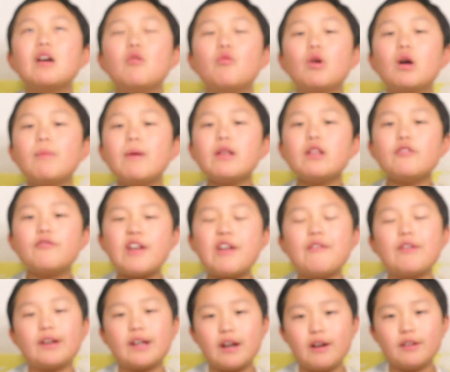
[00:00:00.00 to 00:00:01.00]
what about your
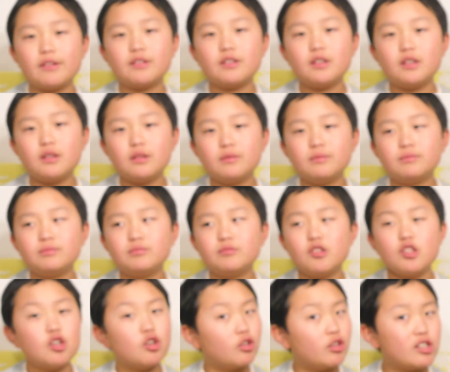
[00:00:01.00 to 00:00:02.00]
favorite character?
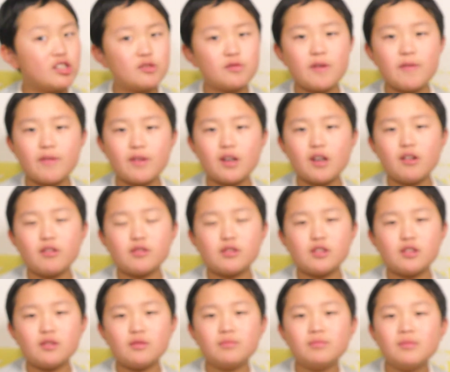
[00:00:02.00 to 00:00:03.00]
Your least favorite
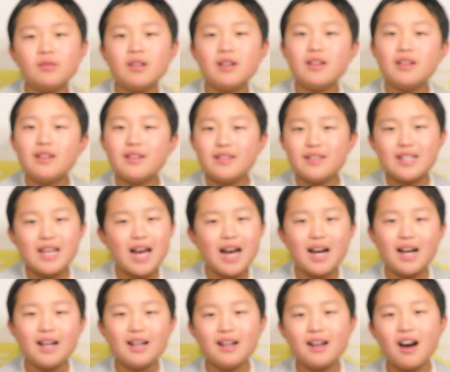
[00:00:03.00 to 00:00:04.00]
character?
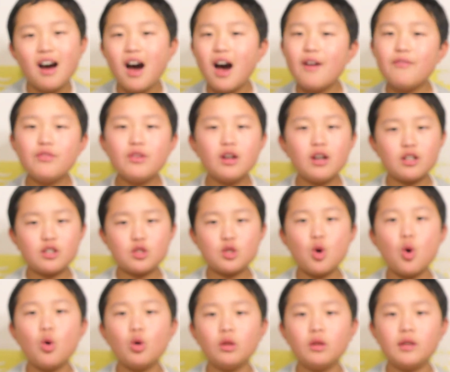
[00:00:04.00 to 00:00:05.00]
Yeah. Javier
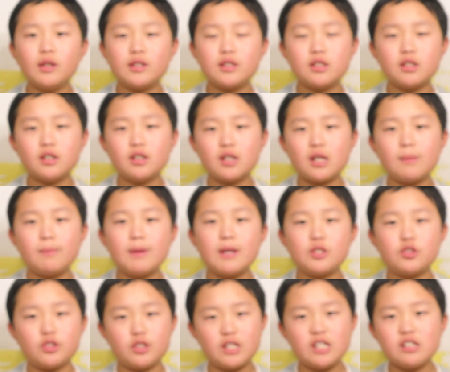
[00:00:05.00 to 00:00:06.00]
totally turned on
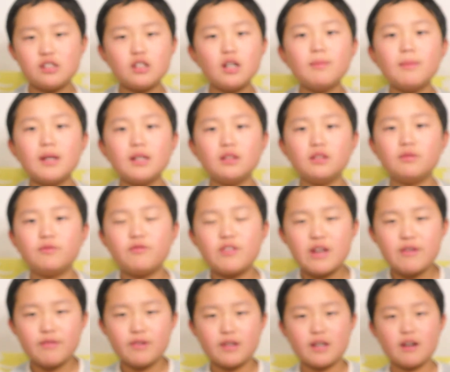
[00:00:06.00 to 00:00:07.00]
Petra. He's not my
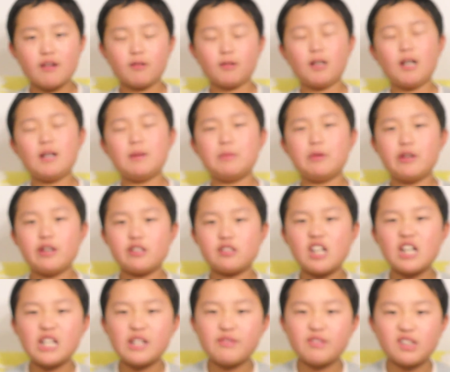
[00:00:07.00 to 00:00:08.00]
favorite character anymore. He's
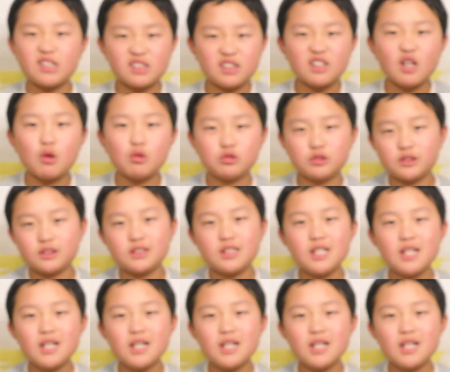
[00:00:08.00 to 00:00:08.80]
not even close.